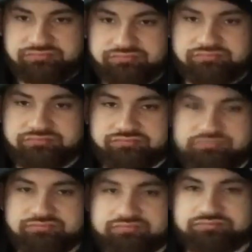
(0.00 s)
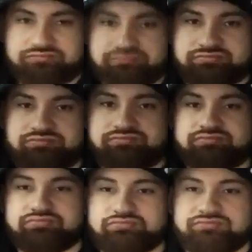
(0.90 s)

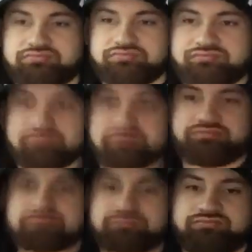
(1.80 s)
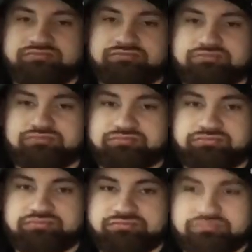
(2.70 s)

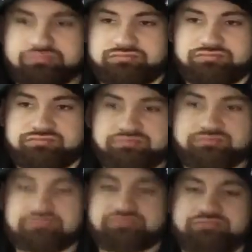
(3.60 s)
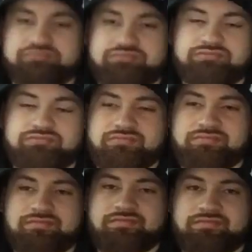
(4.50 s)

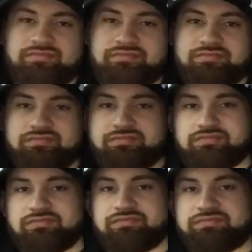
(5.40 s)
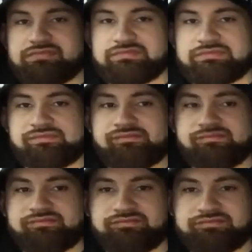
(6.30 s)
(not speaking)